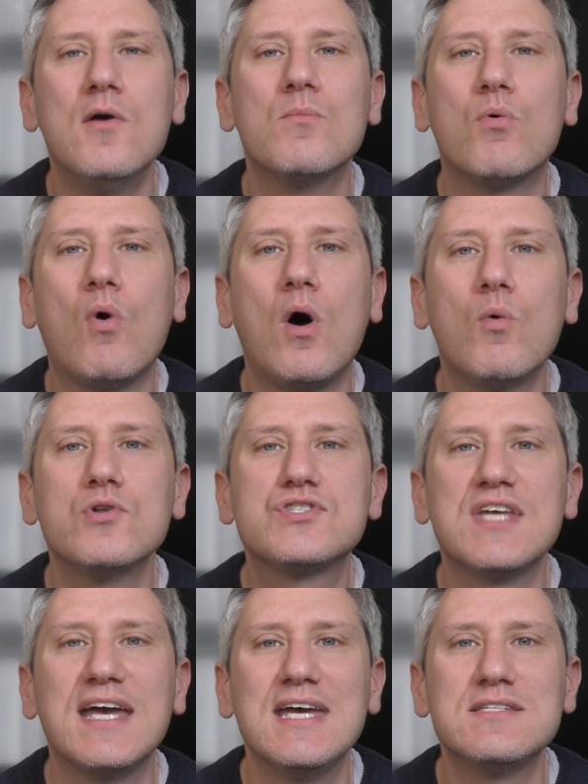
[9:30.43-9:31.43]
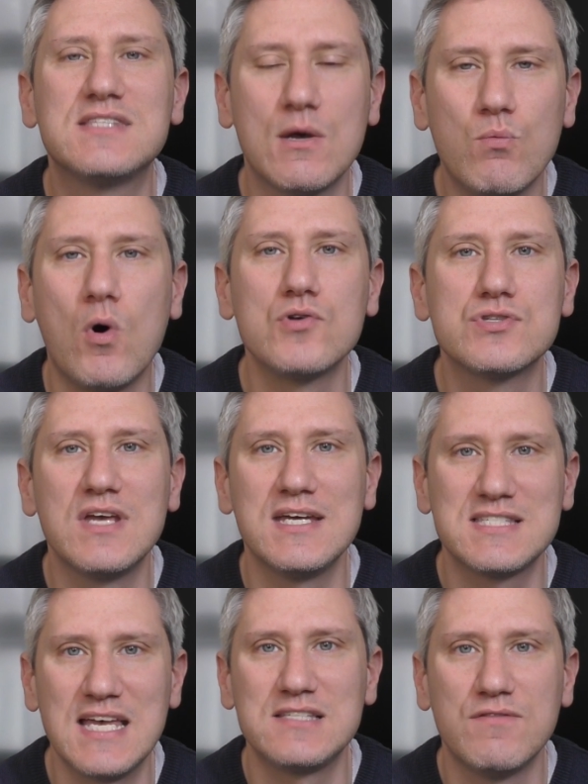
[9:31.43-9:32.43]
But what I would say is there was
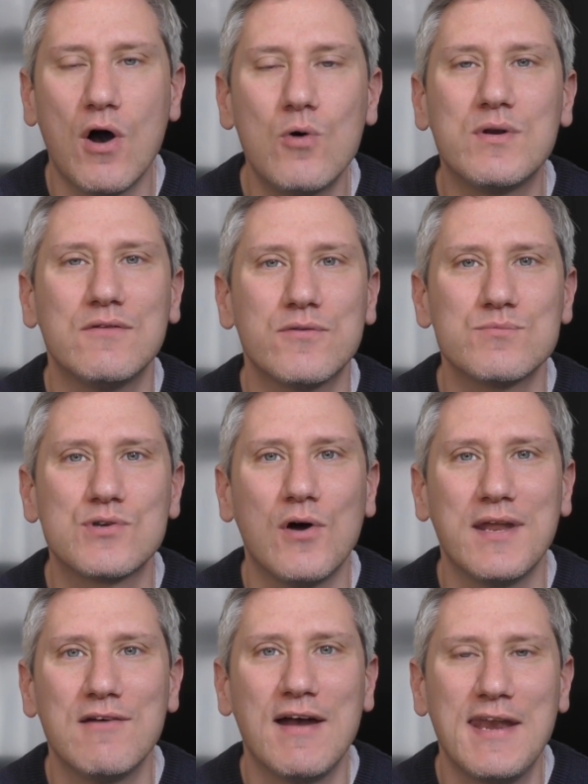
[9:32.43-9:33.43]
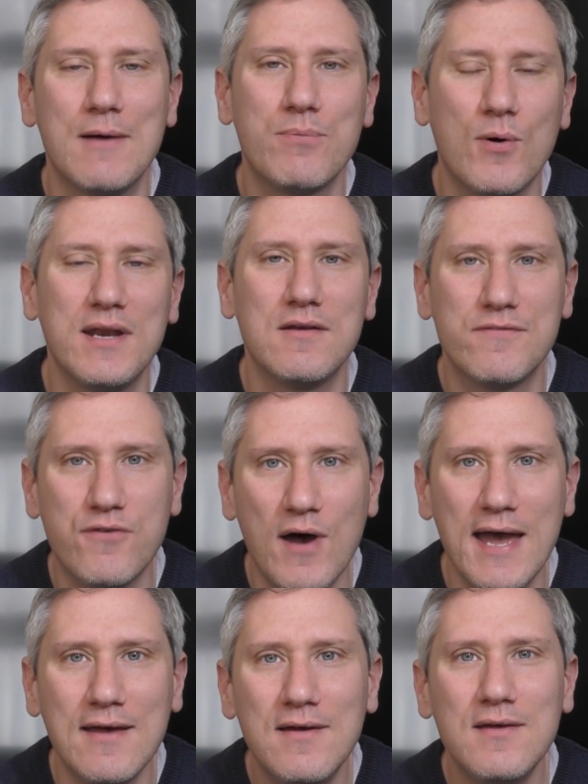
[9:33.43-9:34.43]
excessive holding from Scotty around that point in the
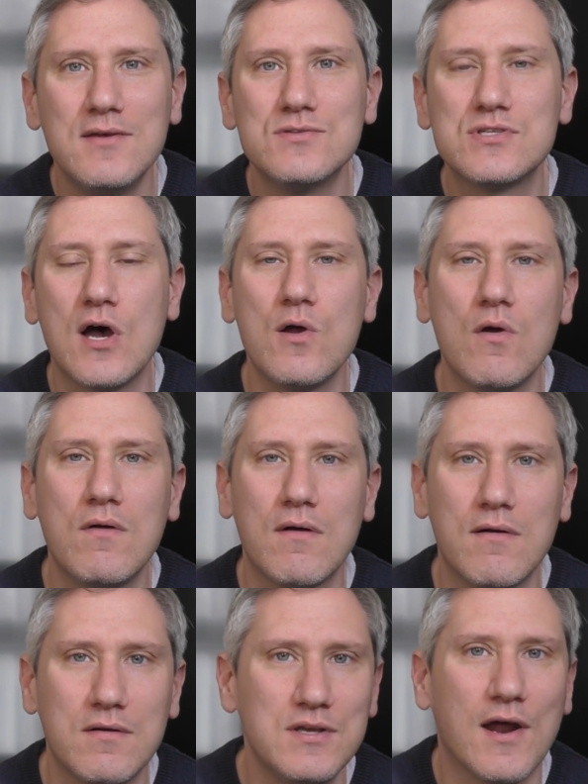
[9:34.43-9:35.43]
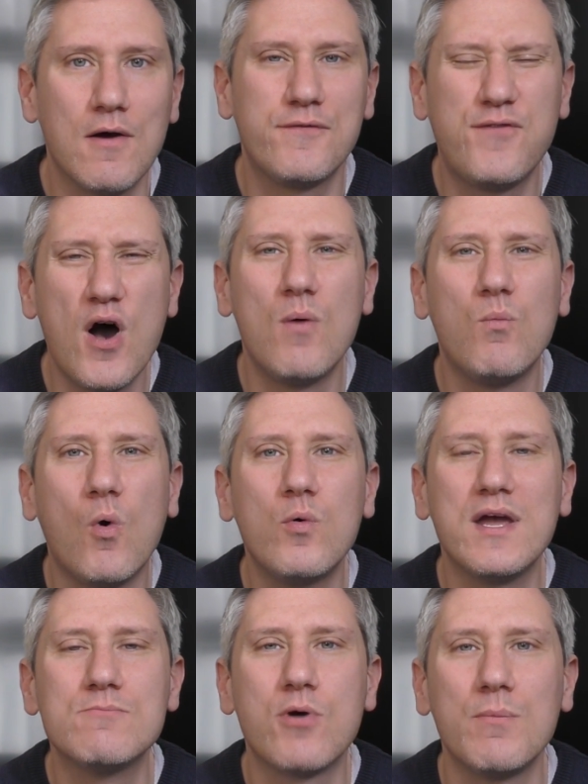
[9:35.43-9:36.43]
fight. So, you know, a firm
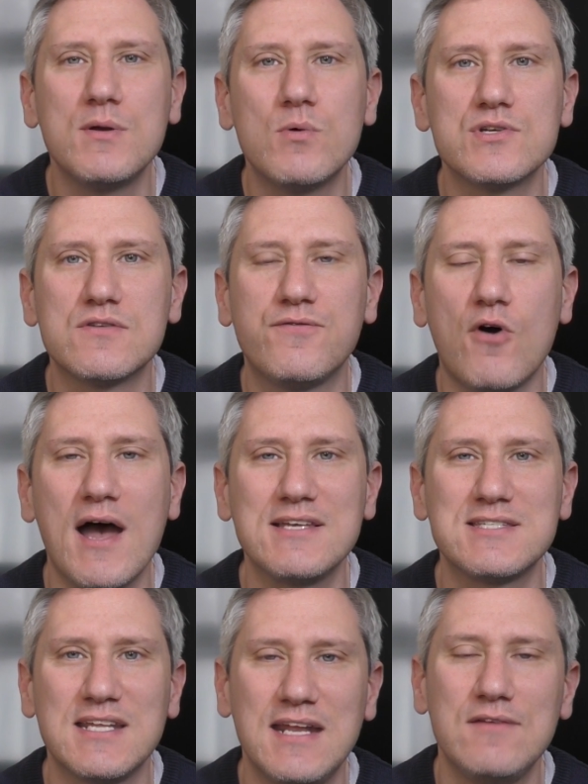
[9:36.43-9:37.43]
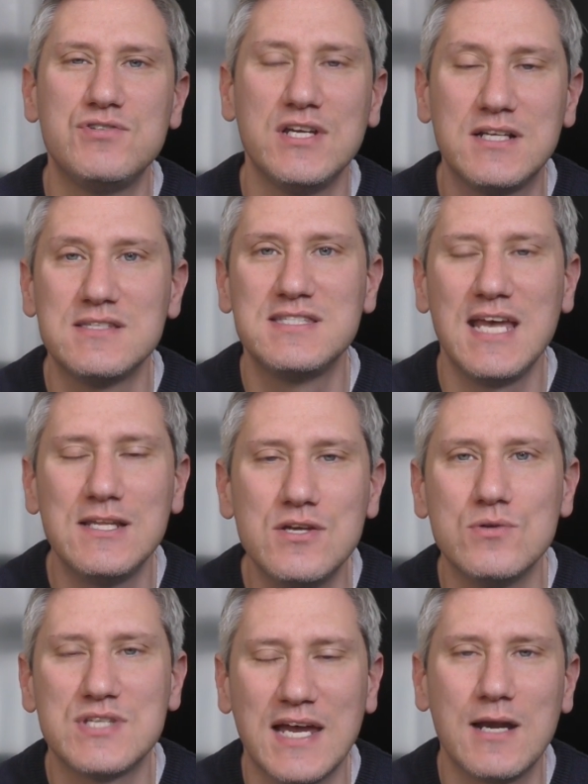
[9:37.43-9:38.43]
warning probably would have sufficed, and then if she'd
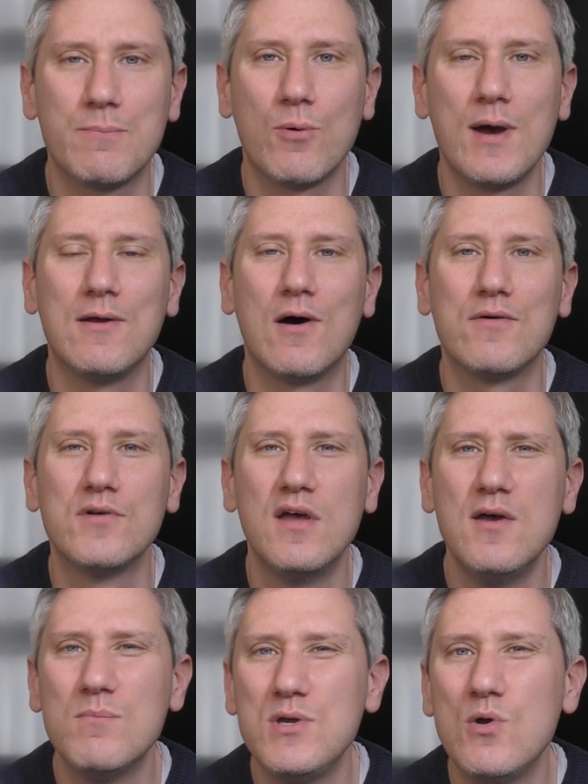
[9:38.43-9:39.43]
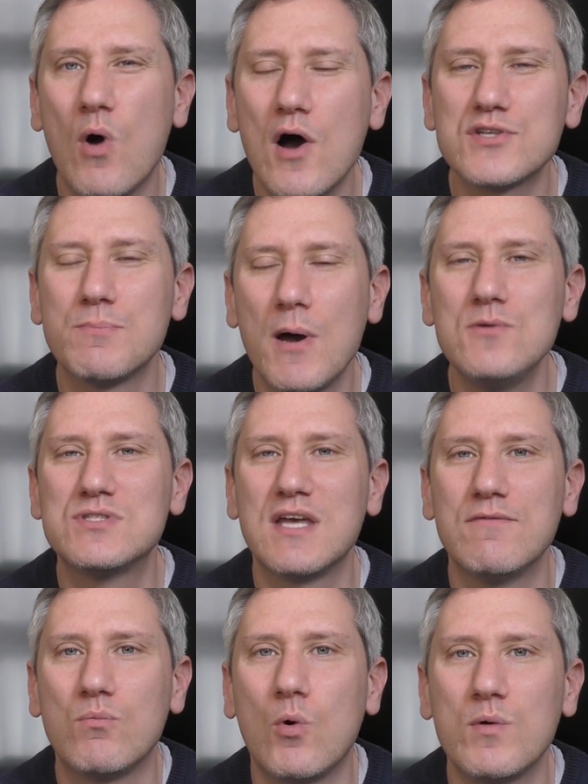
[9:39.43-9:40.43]
continued, take the point off. But you are supposed to
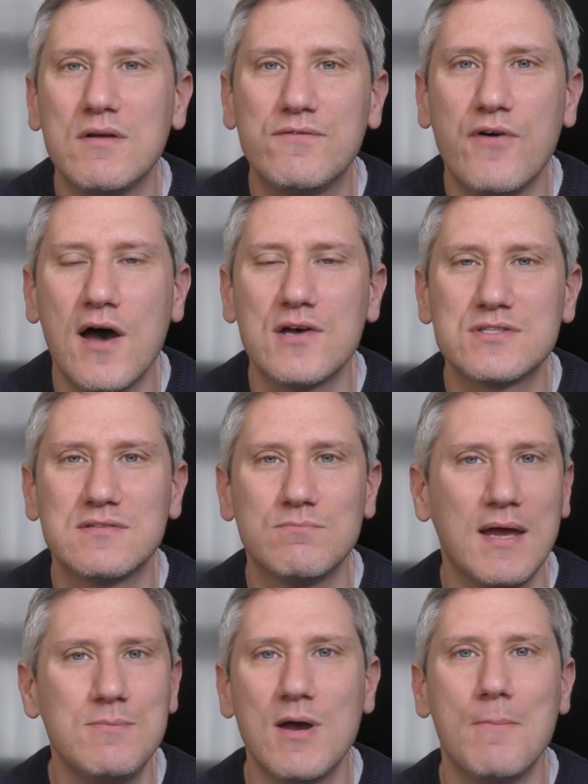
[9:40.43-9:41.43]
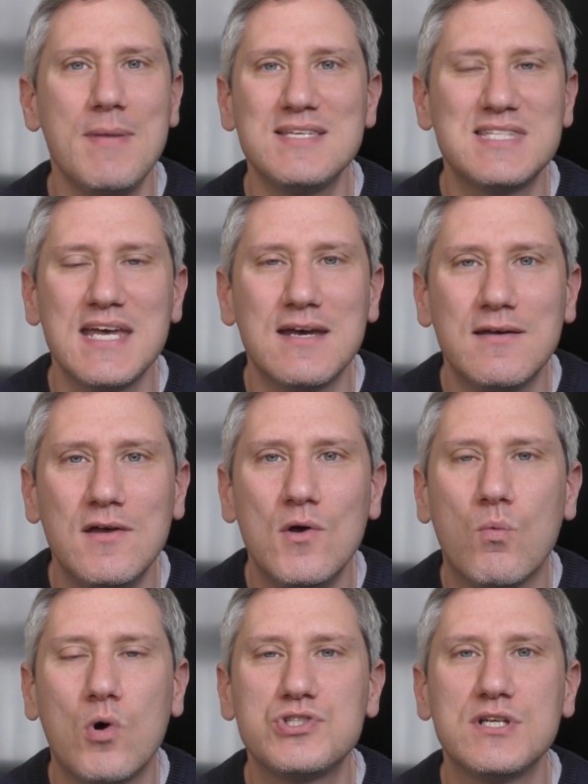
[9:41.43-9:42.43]
give a warning first. And maybe I missed it
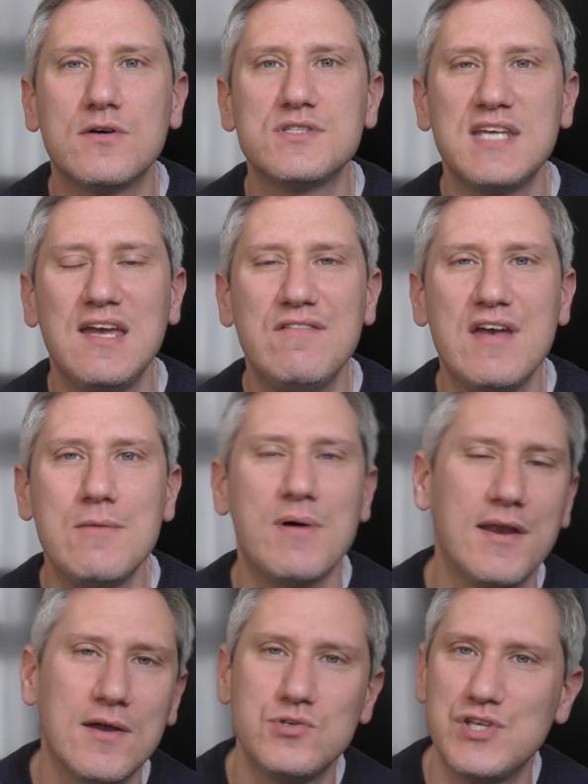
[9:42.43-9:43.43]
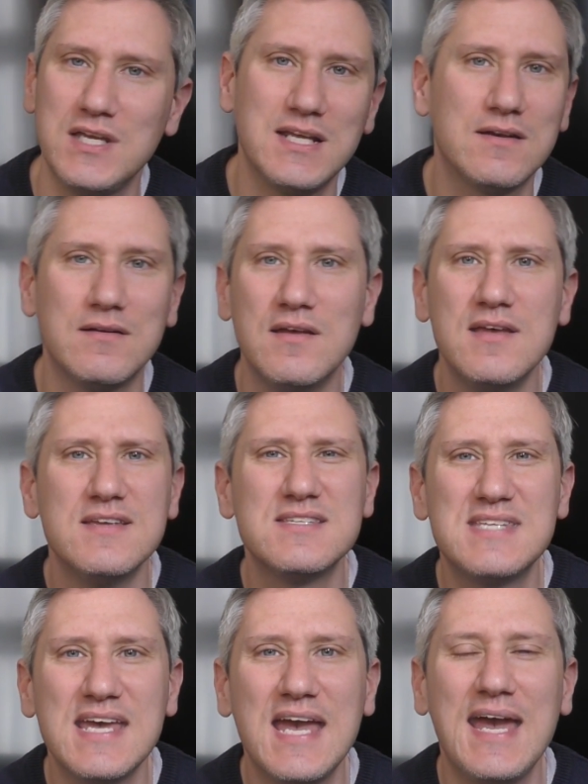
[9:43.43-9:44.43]
watching on TV, but I know she didn't
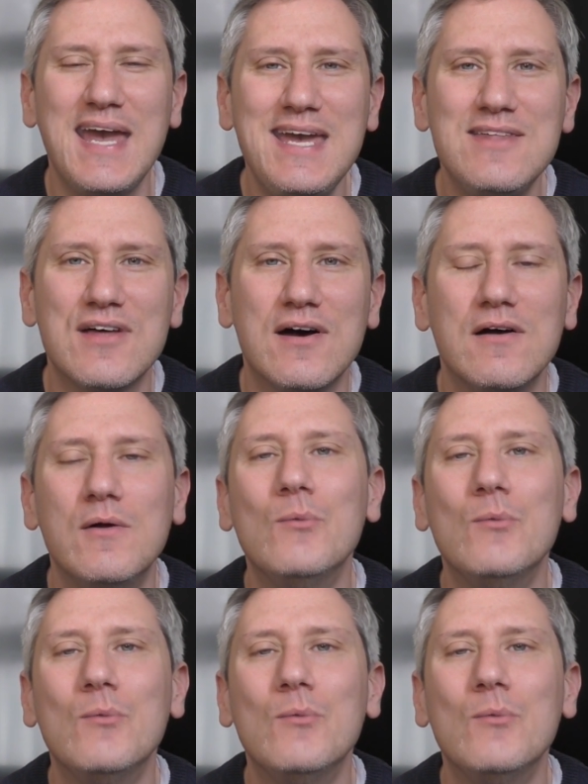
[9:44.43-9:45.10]
see it either.